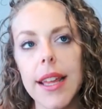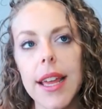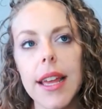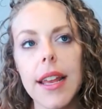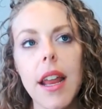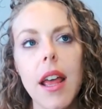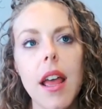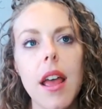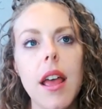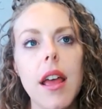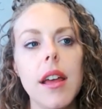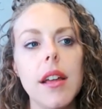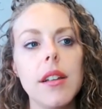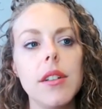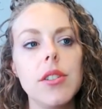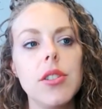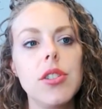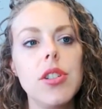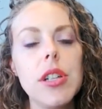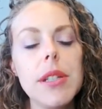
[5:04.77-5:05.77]
that
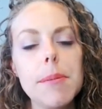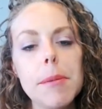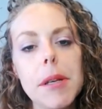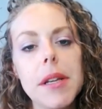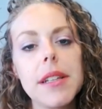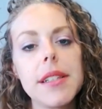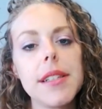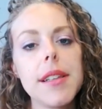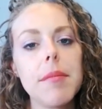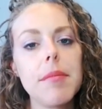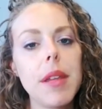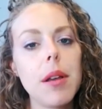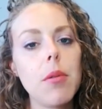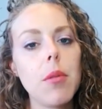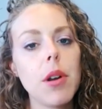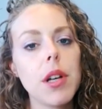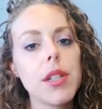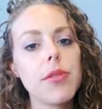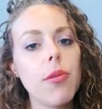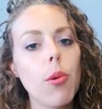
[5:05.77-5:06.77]
just because something
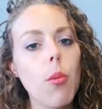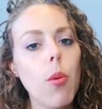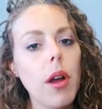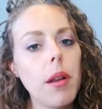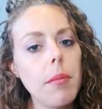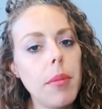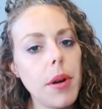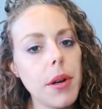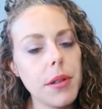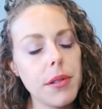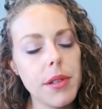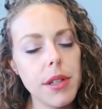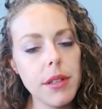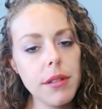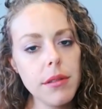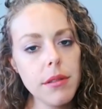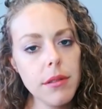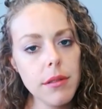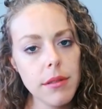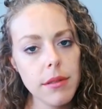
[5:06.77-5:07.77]
works for one
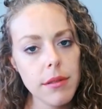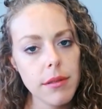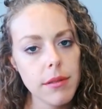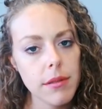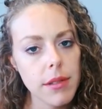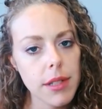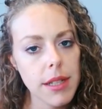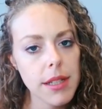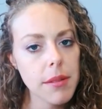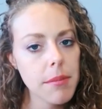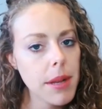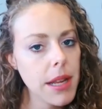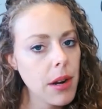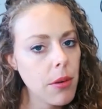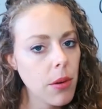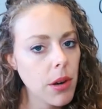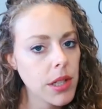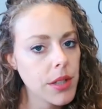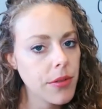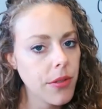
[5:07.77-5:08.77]
person doesn't mean
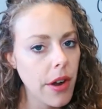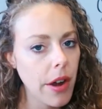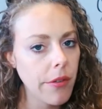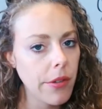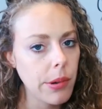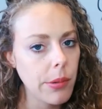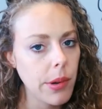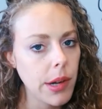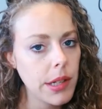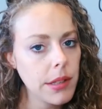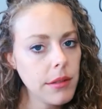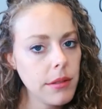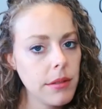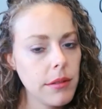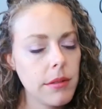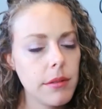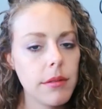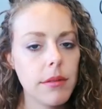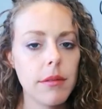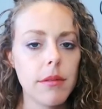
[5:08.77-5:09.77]
it works for everyone.
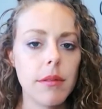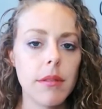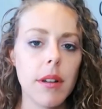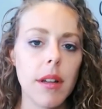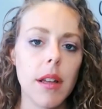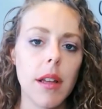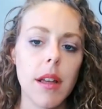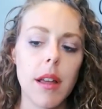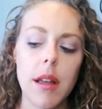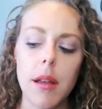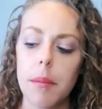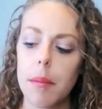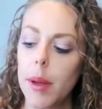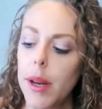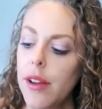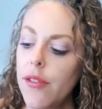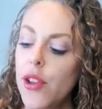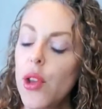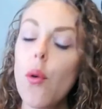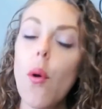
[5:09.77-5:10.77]

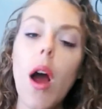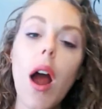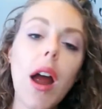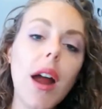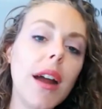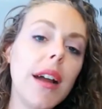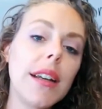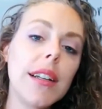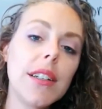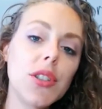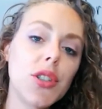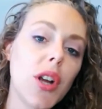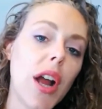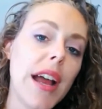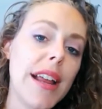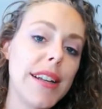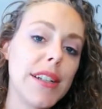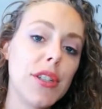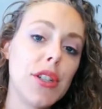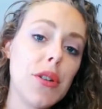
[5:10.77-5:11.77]
But if you are going to
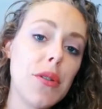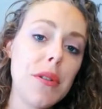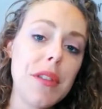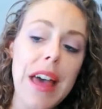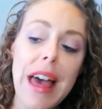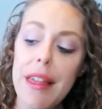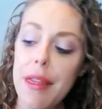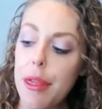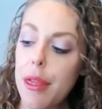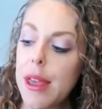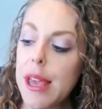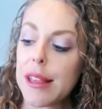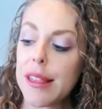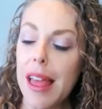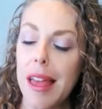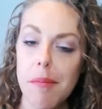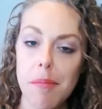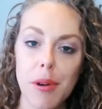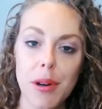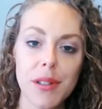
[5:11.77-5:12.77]
try to do that thing
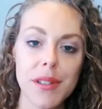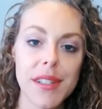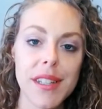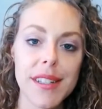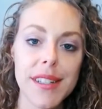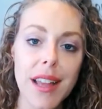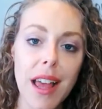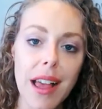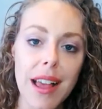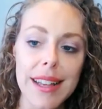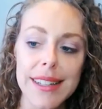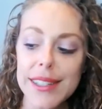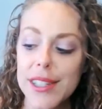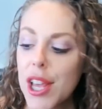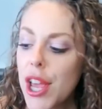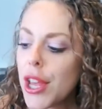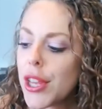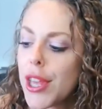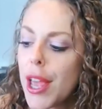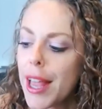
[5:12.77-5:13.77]
that person does,
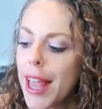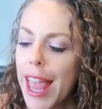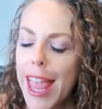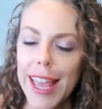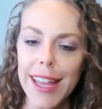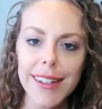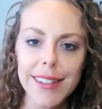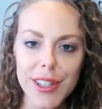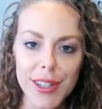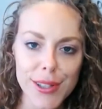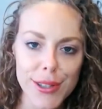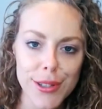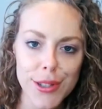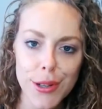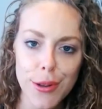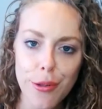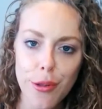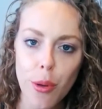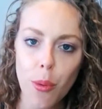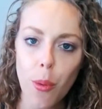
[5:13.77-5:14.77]
you can't just
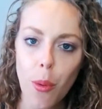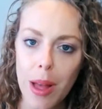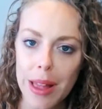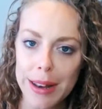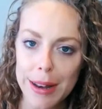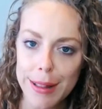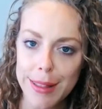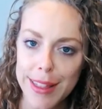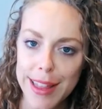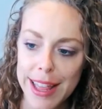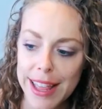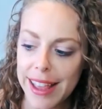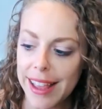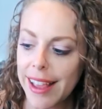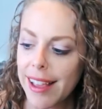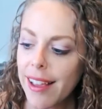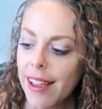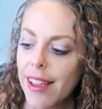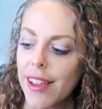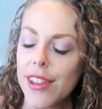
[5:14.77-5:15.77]
do the one
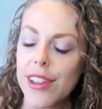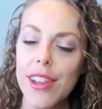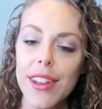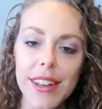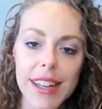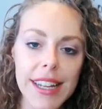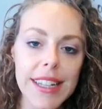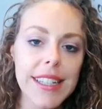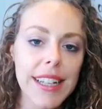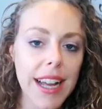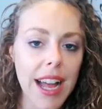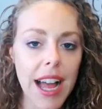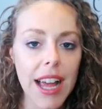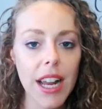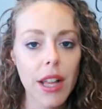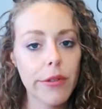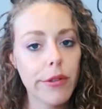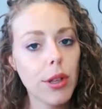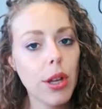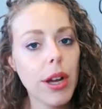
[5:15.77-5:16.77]
thing. You need to kind
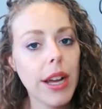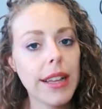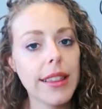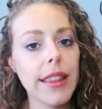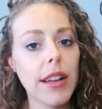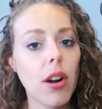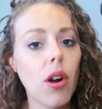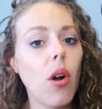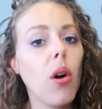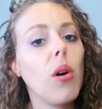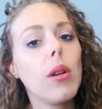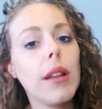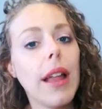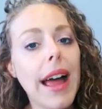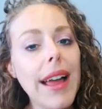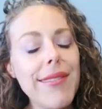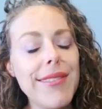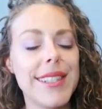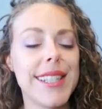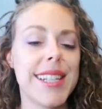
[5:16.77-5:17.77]
of look at their whole
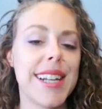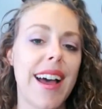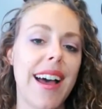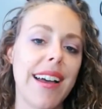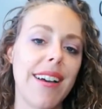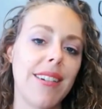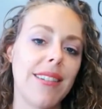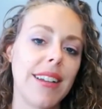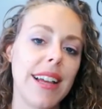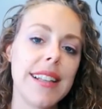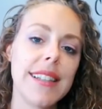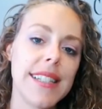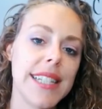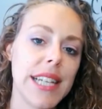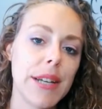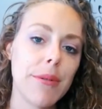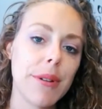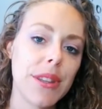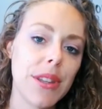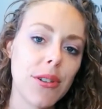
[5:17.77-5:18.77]
lifestyle and
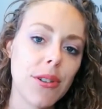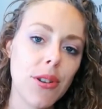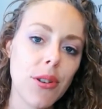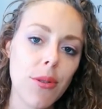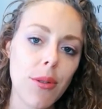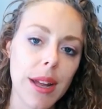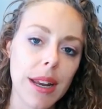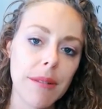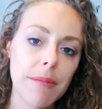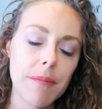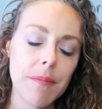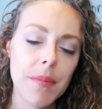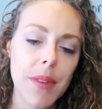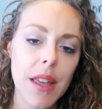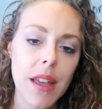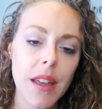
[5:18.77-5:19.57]
see what they're doing.